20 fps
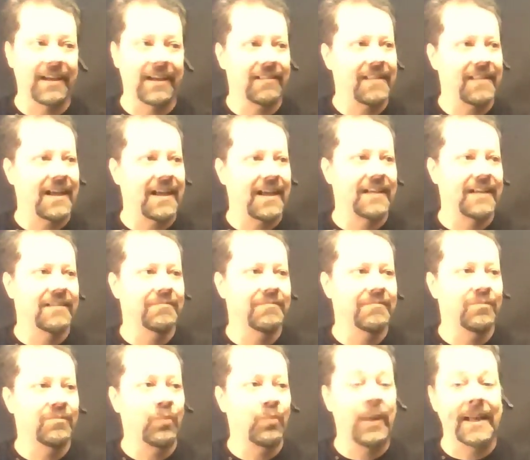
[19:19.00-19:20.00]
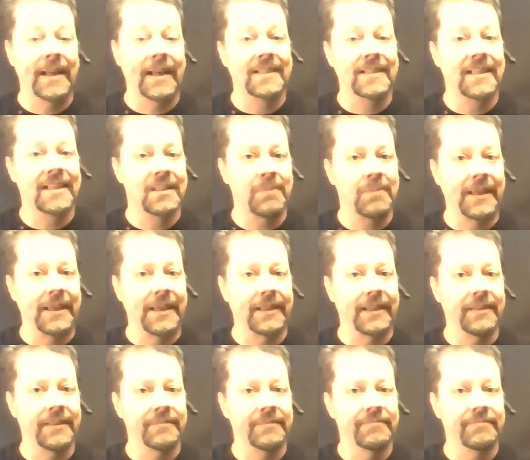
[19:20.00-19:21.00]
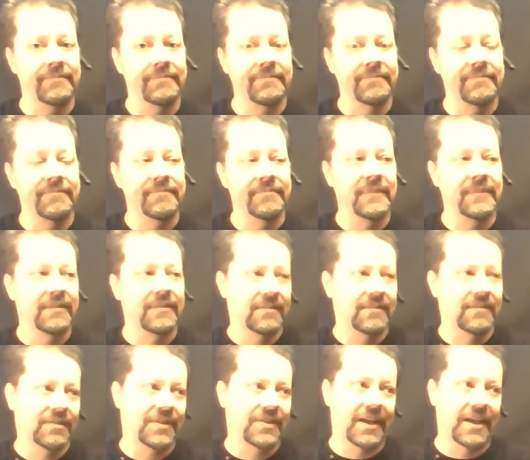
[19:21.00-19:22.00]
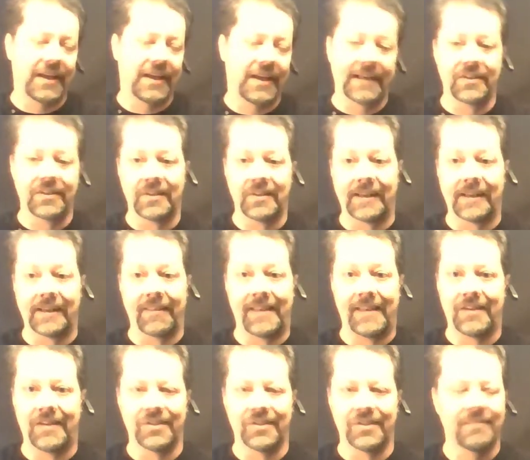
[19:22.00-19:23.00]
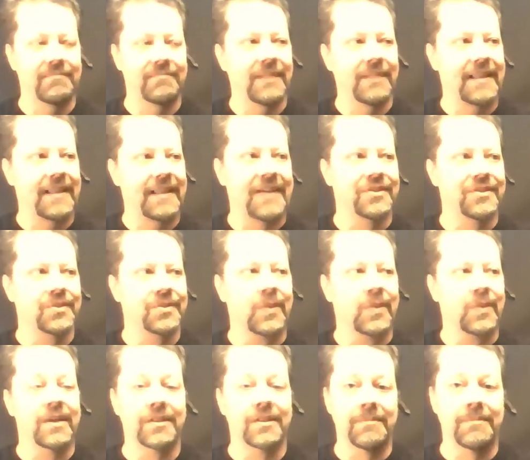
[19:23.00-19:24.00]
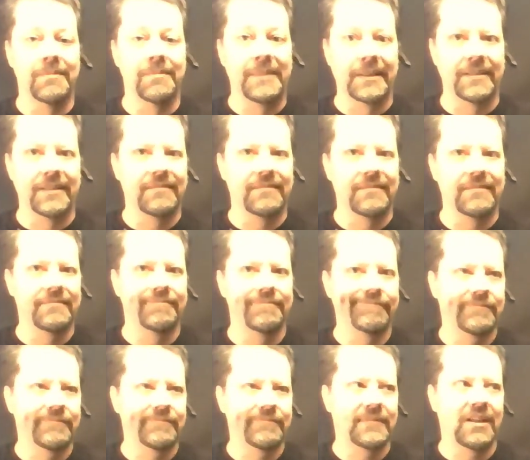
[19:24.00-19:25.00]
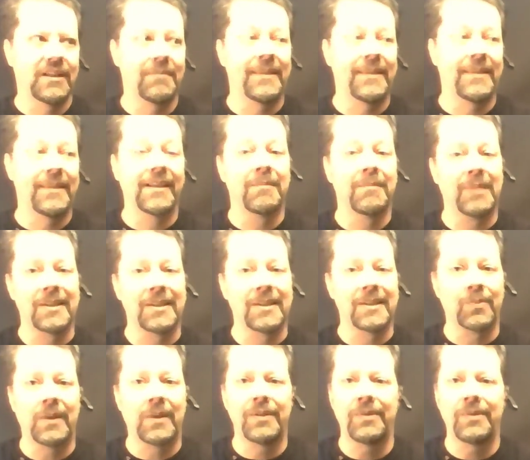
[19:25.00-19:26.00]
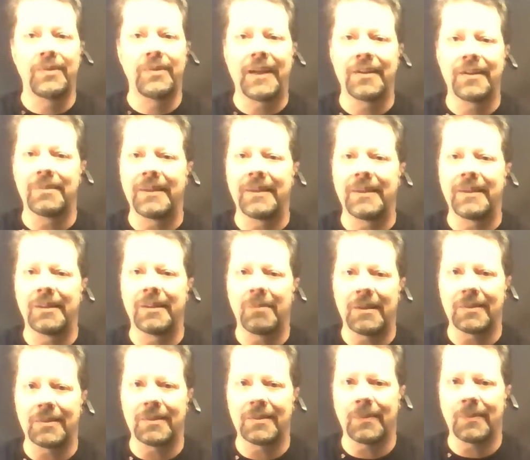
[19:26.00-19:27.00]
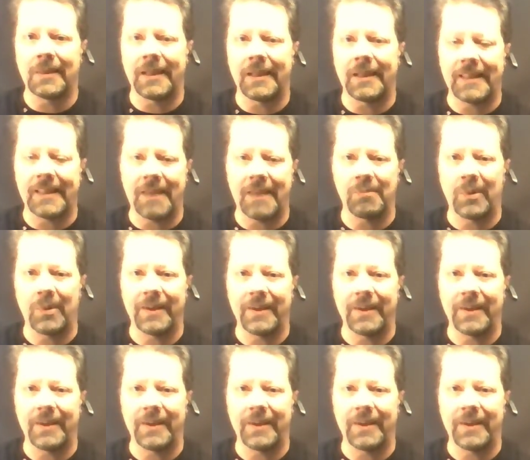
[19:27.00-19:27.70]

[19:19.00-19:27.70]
that when x gets big, say x is like 1,000. 1,000 squared is 1,000,000. 1,000,000 plus 1, who cares about the plus 1 at that point?